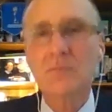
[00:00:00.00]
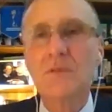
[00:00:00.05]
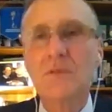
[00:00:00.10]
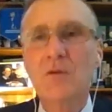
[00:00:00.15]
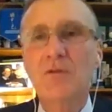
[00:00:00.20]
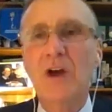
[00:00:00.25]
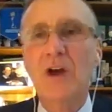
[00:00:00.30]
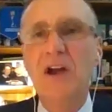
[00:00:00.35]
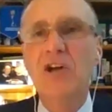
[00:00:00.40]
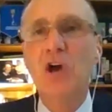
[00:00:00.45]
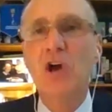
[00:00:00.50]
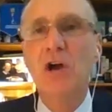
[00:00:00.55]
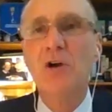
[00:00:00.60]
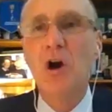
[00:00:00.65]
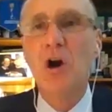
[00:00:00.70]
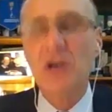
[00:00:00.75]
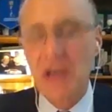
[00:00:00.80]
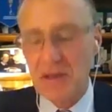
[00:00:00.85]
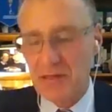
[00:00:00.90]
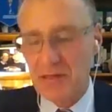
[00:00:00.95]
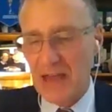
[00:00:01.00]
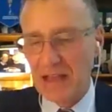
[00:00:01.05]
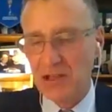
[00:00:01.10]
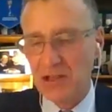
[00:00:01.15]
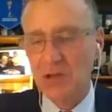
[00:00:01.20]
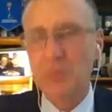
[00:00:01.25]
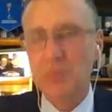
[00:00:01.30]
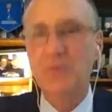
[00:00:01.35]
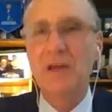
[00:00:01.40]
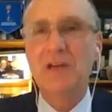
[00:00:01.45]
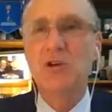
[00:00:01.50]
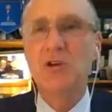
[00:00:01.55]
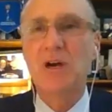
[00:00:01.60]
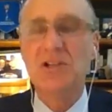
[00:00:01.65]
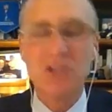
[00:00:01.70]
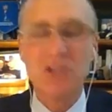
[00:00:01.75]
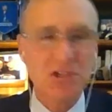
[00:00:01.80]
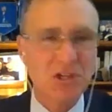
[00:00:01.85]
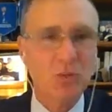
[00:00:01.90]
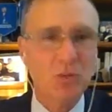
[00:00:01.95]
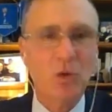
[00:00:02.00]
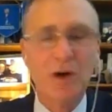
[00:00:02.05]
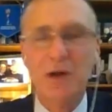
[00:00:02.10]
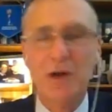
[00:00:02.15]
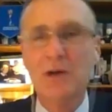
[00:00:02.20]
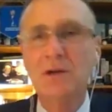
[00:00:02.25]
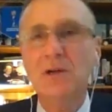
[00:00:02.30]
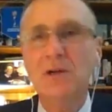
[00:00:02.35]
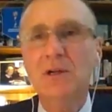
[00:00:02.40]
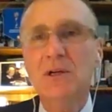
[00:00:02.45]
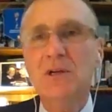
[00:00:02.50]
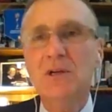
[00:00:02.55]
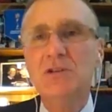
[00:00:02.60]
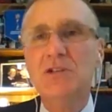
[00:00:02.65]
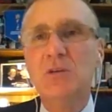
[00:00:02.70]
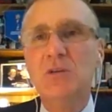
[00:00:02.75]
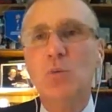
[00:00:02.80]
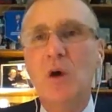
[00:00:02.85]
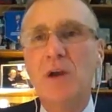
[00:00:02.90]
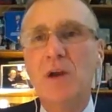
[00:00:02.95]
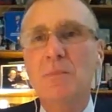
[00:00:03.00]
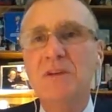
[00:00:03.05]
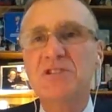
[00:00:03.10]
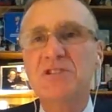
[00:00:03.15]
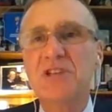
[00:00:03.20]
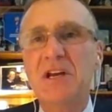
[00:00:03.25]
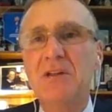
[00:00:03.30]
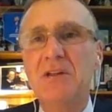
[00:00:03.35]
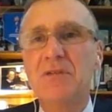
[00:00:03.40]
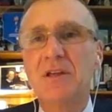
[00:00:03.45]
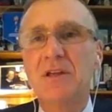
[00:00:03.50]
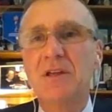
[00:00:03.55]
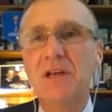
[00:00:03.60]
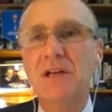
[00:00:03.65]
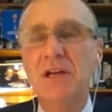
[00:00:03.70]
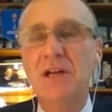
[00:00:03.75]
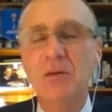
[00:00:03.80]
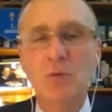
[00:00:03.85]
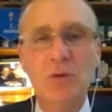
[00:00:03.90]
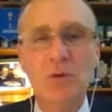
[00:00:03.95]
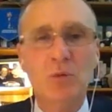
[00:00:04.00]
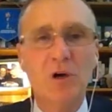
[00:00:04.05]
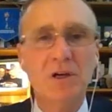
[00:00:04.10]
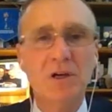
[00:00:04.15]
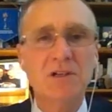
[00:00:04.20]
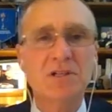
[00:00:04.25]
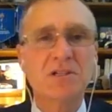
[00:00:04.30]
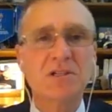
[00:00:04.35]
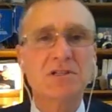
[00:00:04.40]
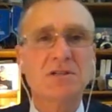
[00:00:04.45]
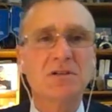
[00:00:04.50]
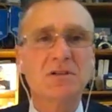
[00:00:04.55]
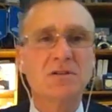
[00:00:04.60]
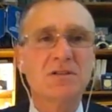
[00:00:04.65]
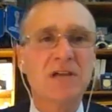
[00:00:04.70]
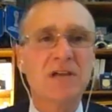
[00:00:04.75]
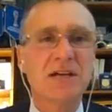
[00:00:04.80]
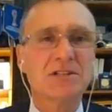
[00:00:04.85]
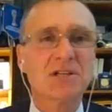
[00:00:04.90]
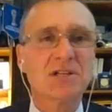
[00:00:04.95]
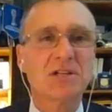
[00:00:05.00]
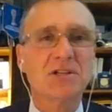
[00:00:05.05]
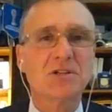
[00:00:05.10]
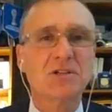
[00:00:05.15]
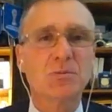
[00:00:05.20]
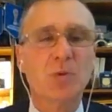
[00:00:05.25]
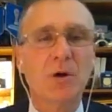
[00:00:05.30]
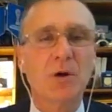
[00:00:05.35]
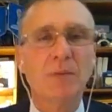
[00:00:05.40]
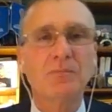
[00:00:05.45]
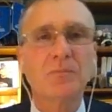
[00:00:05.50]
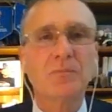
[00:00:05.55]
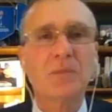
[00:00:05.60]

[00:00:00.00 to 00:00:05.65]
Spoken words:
Very good. Okay, thank you. I just didn't want to miss anything that anyone wanted to ask at this point.